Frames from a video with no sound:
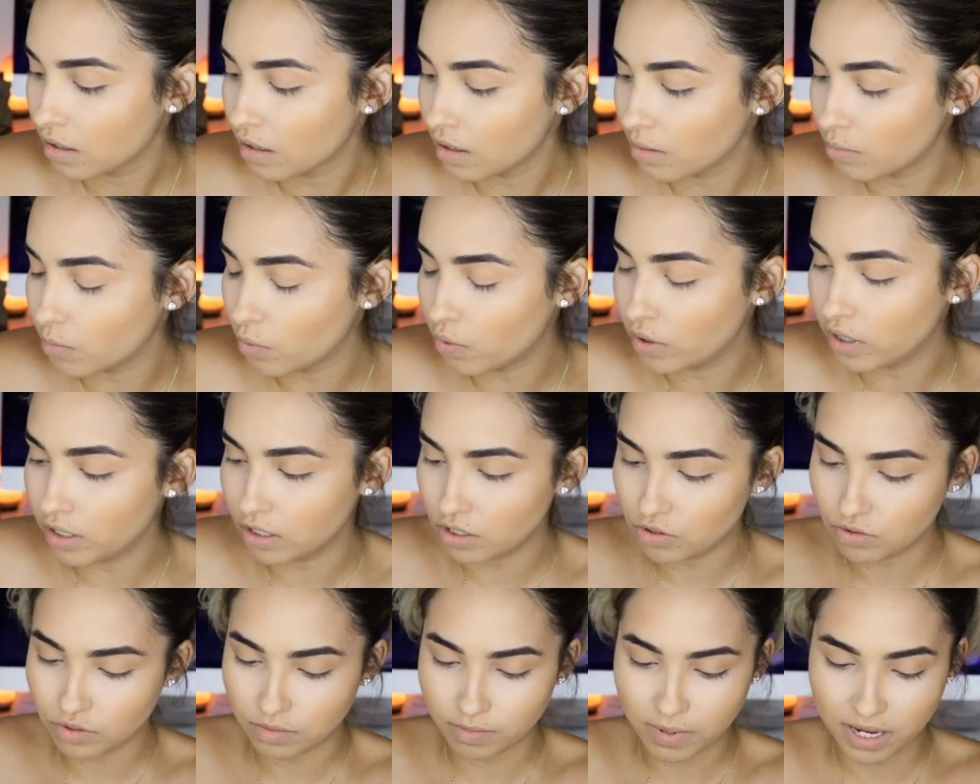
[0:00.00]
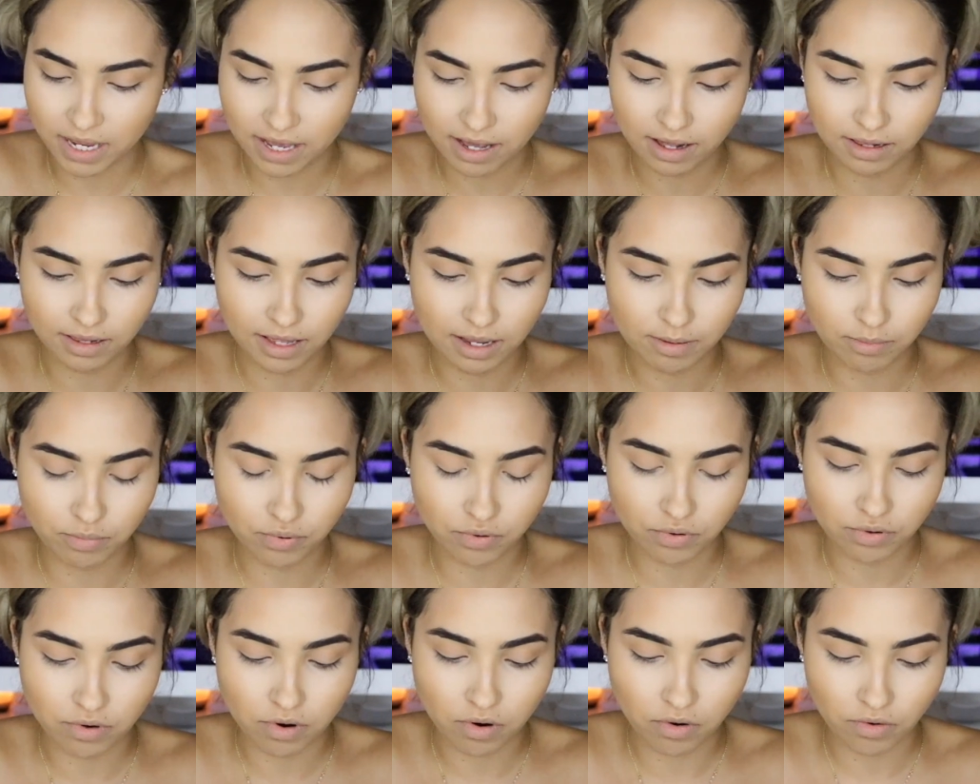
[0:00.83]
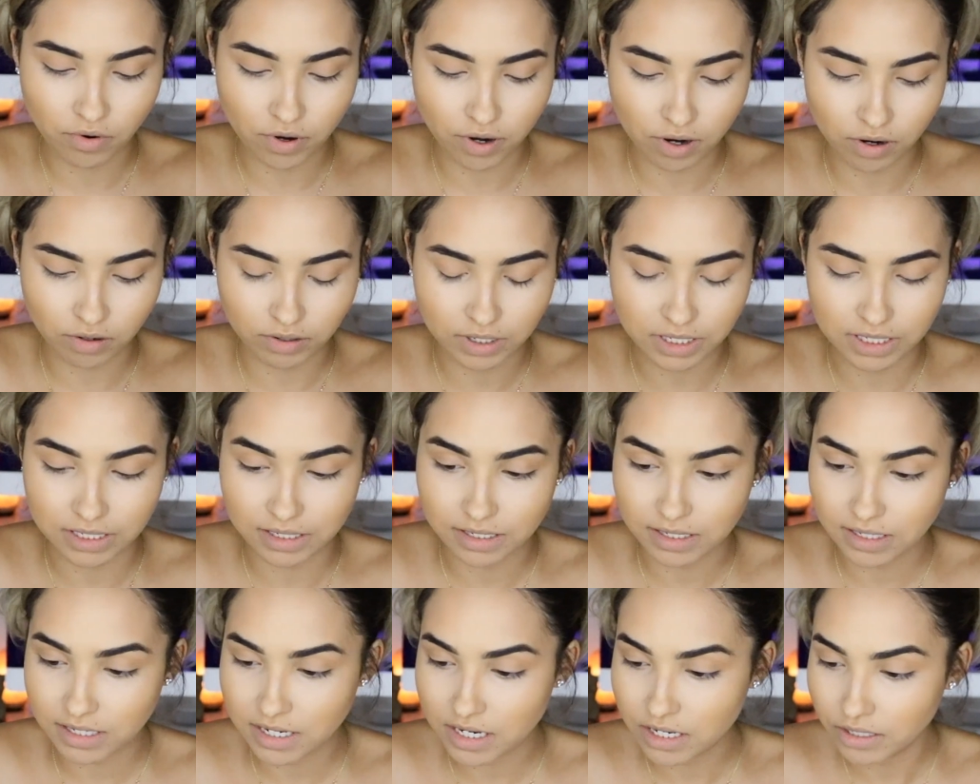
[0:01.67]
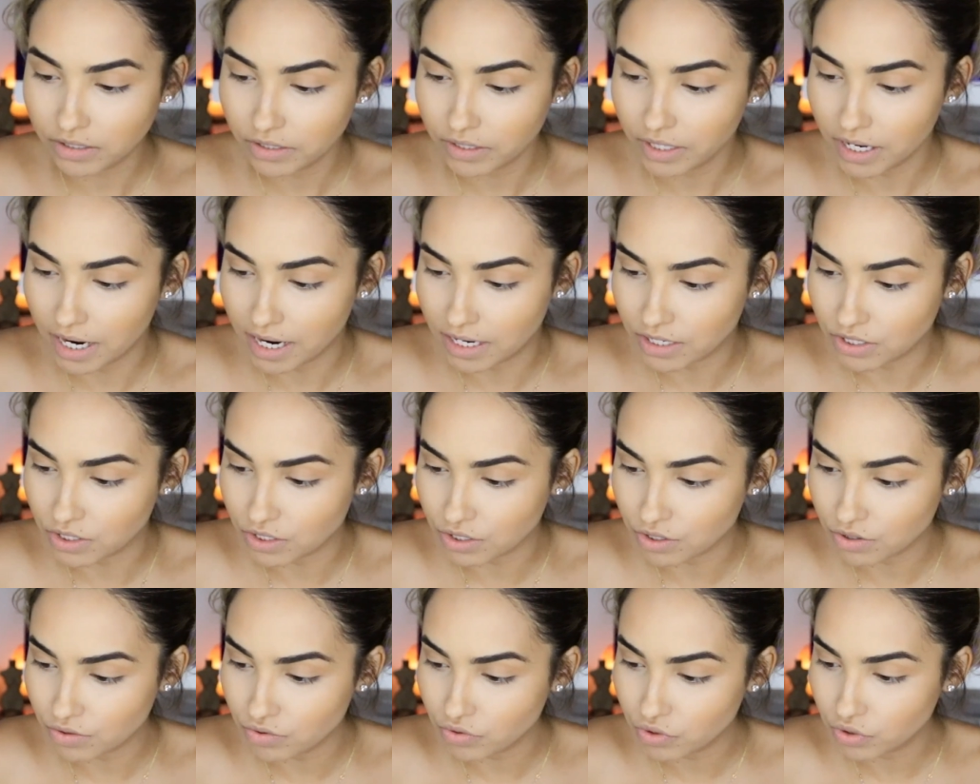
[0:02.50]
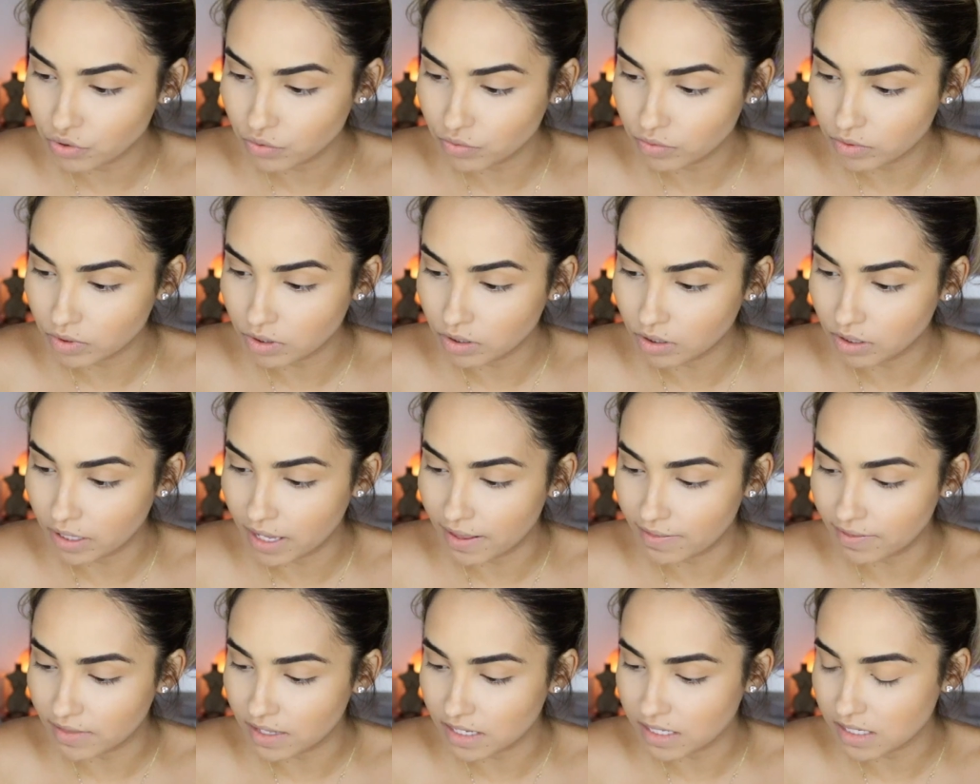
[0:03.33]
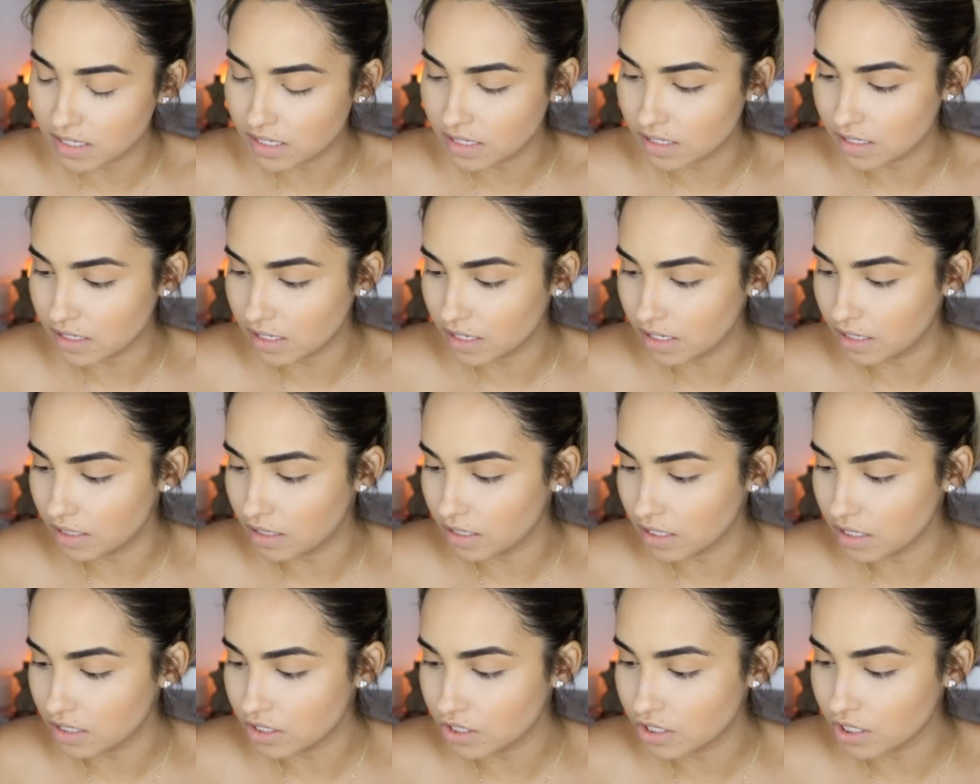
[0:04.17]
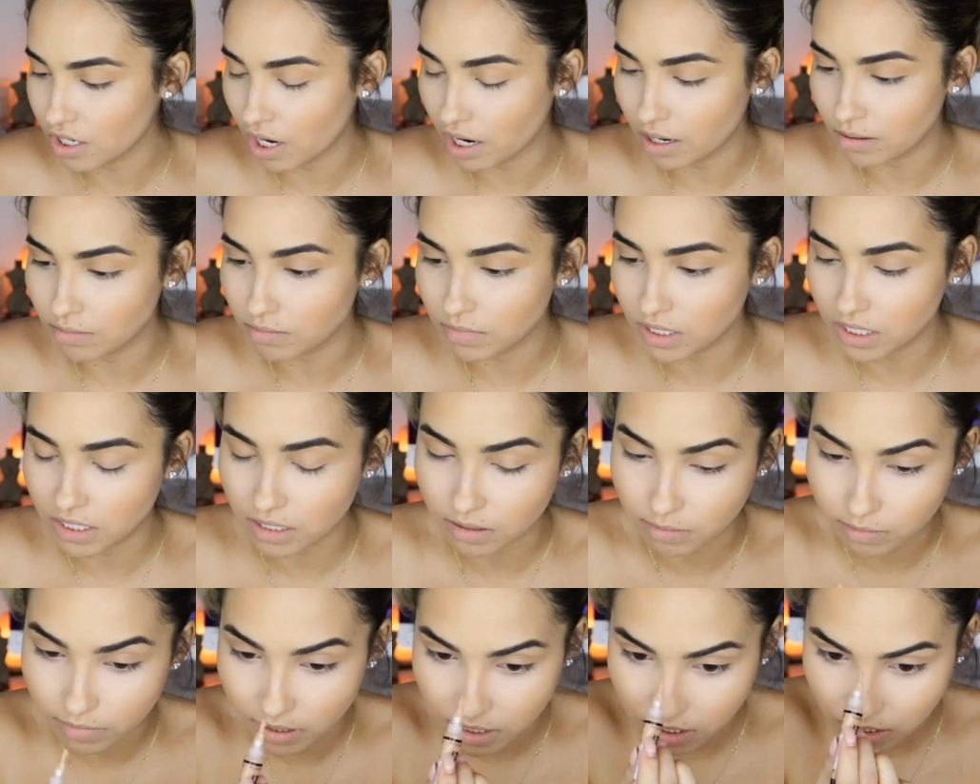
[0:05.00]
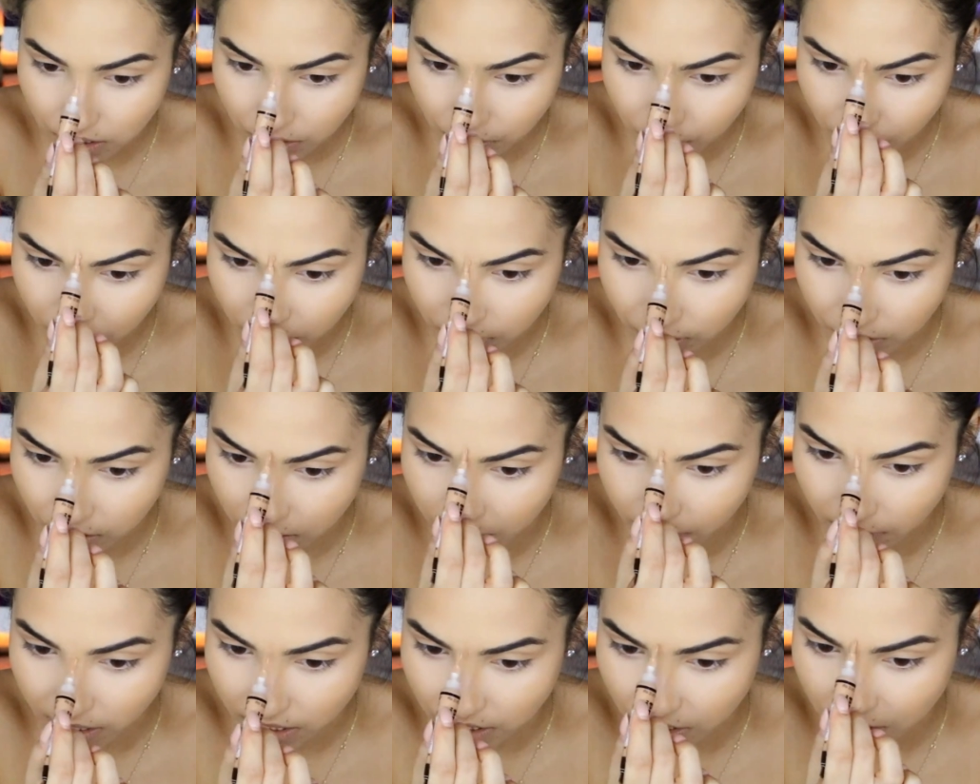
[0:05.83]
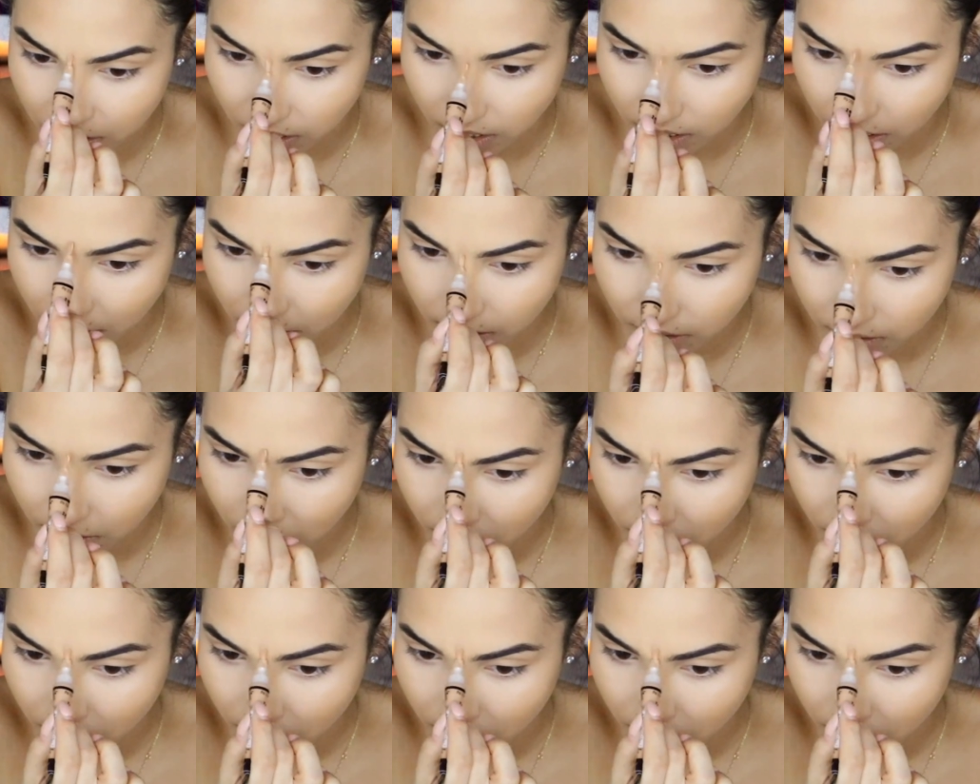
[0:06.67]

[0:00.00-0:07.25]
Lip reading: I'm going to use my LA Pro Girl concealer as usual, and this is in the shade Medium Beige, which is my shade.